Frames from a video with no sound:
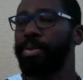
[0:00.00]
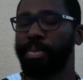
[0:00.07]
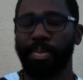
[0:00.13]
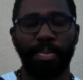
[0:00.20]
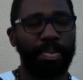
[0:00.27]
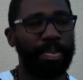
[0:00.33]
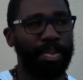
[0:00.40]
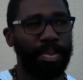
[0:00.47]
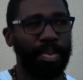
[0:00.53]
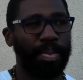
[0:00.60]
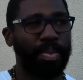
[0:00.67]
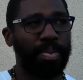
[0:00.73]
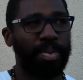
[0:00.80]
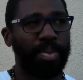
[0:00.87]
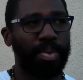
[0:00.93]
them. Yep.
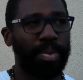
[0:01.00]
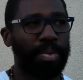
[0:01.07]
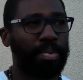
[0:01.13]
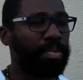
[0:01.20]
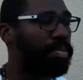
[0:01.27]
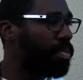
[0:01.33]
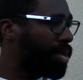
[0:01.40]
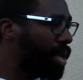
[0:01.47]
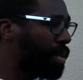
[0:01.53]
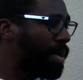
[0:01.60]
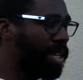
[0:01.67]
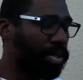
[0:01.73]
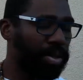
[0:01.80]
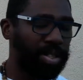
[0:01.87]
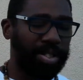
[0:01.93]
Based on the studies. Yeah,
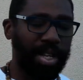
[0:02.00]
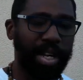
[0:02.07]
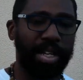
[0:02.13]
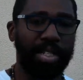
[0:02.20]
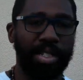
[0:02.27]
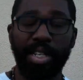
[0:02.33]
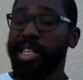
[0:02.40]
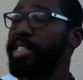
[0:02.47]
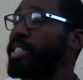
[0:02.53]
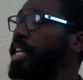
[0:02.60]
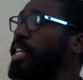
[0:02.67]
based on the studies. And this is